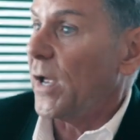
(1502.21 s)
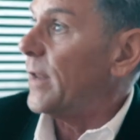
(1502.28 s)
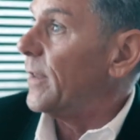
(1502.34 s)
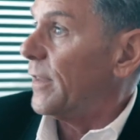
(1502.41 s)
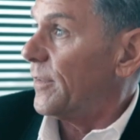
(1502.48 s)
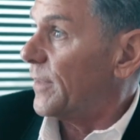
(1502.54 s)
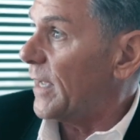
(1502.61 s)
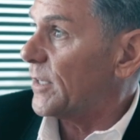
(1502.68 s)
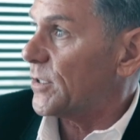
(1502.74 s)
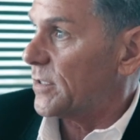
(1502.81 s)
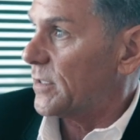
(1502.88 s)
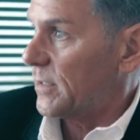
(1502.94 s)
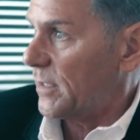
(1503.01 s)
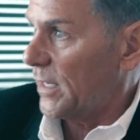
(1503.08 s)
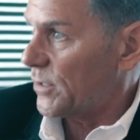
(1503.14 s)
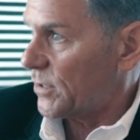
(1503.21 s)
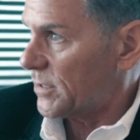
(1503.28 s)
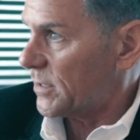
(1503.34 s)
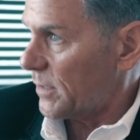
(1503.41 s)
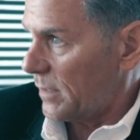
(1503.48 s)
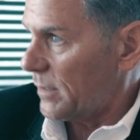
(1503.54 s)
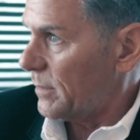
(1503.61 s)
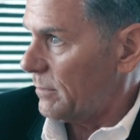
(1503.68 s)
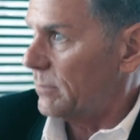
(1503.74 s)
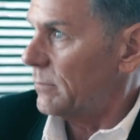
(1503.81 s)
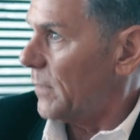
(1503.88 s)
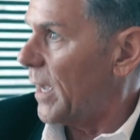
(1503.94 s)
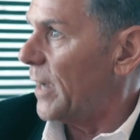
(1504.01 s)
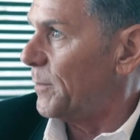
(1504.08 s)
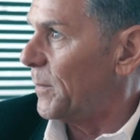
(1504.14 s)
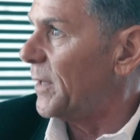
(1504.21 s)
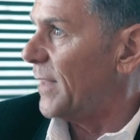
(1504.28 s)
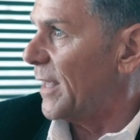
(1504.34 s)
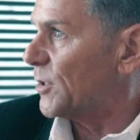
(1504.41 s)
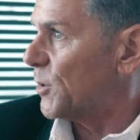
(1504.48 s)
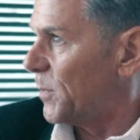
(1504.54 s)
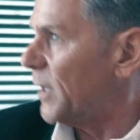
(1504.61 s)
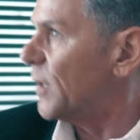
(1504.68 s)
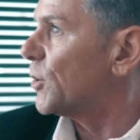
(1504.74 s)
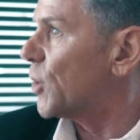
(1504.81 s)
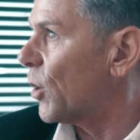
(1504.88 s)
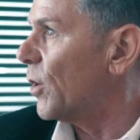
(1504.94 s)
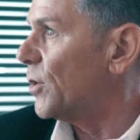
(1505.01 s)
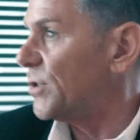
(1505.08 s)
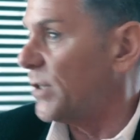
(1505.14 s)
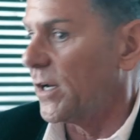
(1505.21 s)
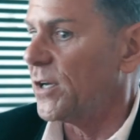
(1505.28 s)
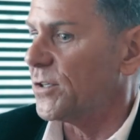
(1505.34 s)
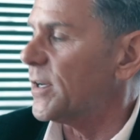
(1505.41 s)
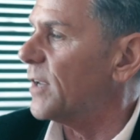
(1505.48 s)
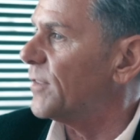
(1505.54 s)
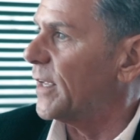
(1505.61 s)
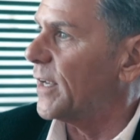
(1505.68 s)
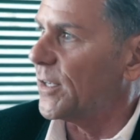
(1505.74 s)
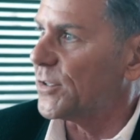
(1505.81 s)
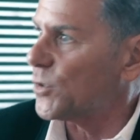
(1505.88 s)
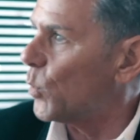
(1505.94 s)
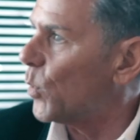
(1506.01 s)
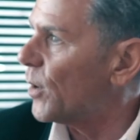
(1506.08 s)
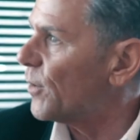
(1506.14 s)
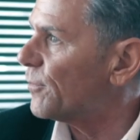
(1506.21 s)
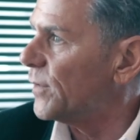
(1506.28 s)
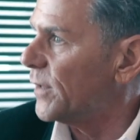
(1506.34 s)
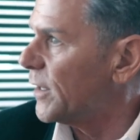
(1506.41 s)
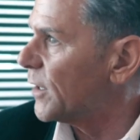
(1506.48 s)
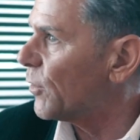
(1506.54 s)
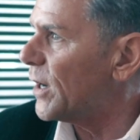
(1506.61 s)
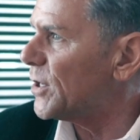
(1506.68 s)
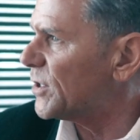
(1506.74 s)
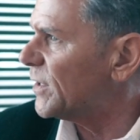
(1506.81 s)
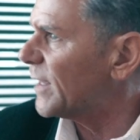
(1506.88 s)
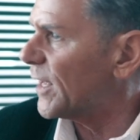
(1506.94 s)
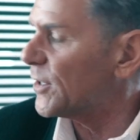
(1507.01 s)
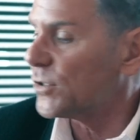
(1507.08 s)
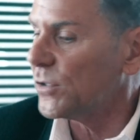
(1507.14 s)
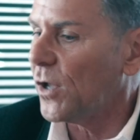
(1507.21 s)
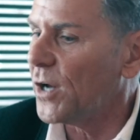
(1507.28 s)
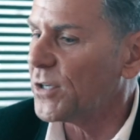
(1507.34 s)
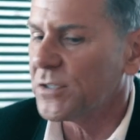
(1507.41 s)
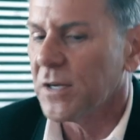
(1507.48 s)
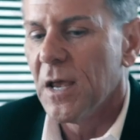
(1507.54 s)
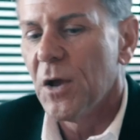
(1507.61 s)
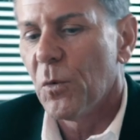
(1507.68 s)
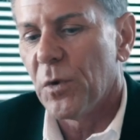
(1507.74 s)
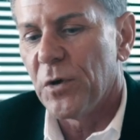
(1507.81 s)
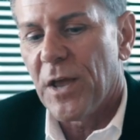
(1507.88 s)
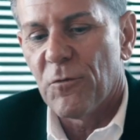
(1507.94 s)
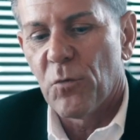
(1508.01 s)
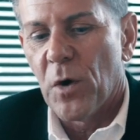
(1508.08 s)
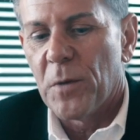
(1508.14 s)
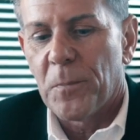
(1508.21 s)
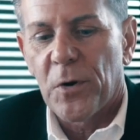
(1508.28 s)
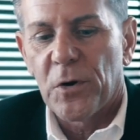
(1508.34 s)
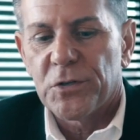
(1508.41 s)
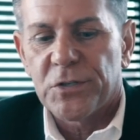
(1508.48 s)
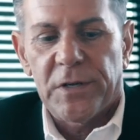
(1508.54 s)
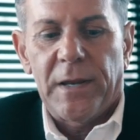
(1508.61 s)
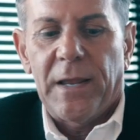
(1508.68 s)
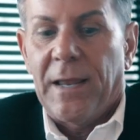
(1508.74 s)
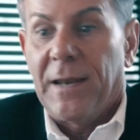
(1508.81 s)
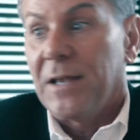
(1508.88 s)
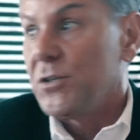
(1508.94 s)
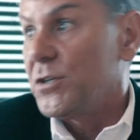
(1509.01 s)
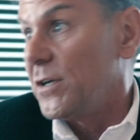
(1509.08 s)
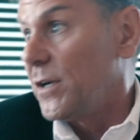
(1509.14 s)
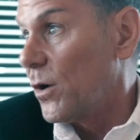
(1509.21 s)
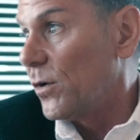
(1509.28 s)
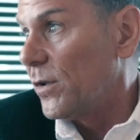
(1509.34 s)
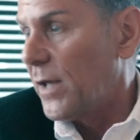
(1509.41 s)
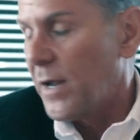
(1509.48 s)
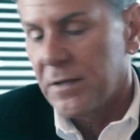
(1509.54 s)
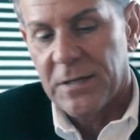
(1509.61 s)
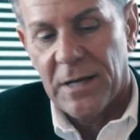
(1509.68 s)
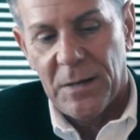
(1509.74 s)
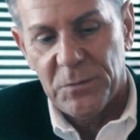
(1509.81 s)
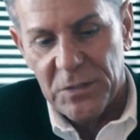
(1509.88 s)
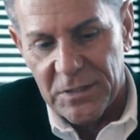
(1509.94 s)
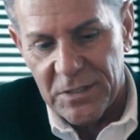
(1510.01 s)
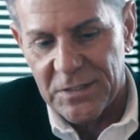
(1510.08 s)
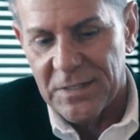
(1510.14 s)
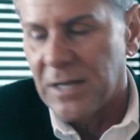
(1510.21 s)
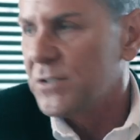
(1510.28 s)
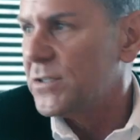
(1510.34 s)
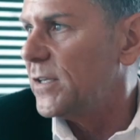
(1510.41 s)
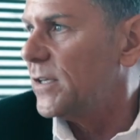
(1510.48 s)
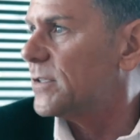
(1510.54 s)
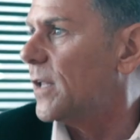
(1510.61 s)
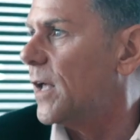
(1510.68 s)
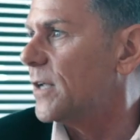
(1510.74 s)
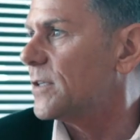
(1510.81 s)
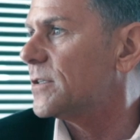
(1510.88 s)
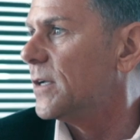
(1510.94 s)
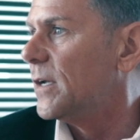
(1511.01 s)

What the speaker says: And that's I mean that to be encouraging, because I think it's a wonderful integration that gets lost when you have one person, an engineer a lot of times, that designs these lots.